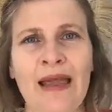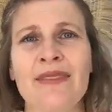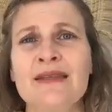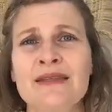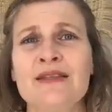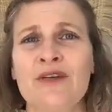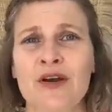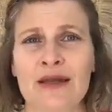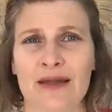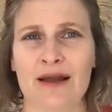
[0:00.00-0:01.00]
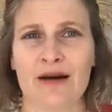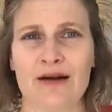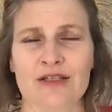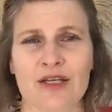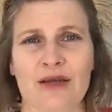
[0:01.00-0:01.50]
And this is very
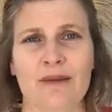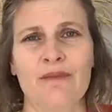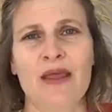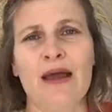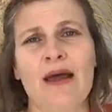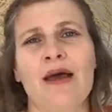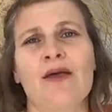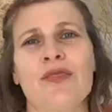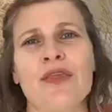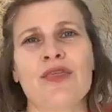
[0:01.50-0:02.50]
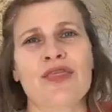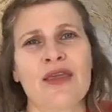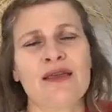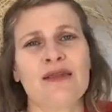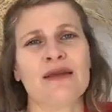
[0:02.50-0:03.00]
encouraging. The
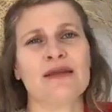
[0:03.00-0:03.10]
thing